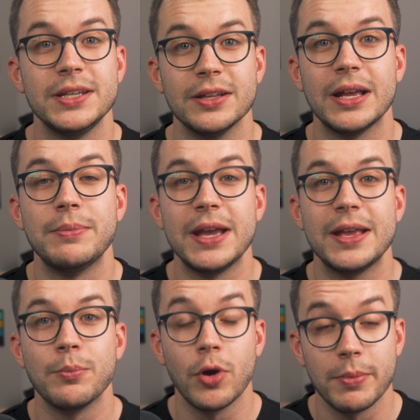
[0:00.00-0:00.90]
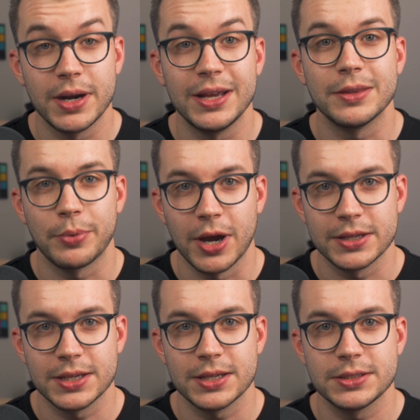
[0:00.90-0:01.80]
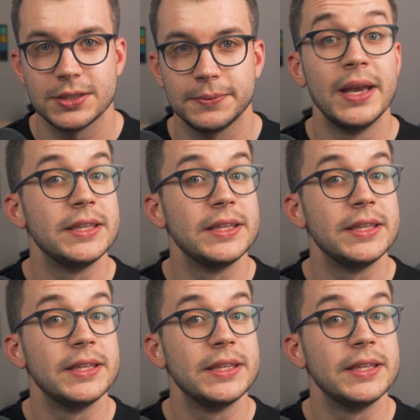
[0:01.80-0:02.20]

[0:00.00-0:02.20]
deal and making more money in the process.